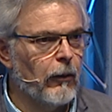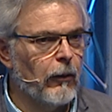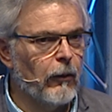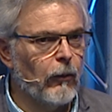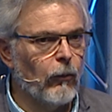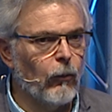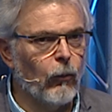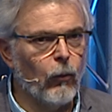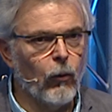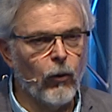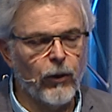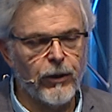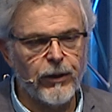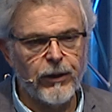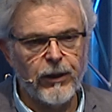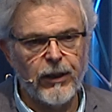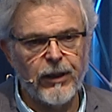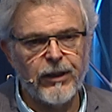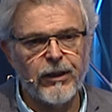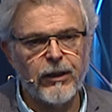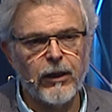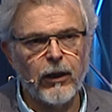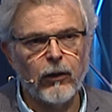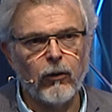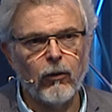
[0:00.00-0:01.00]
what these
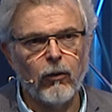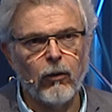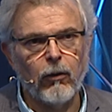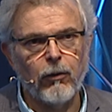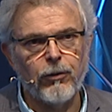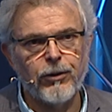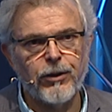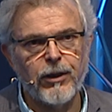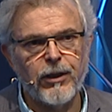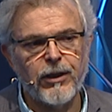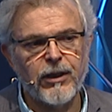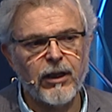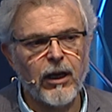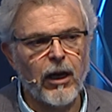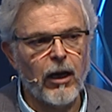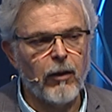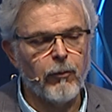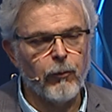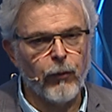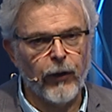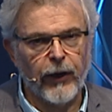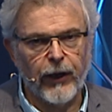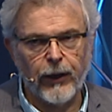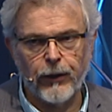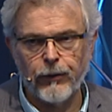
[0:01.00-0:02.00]
technologies can
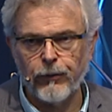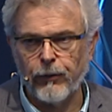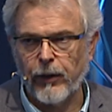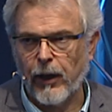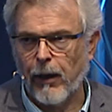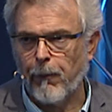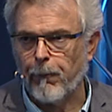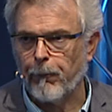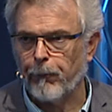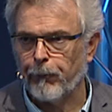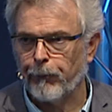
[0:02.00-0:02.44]
bring to them.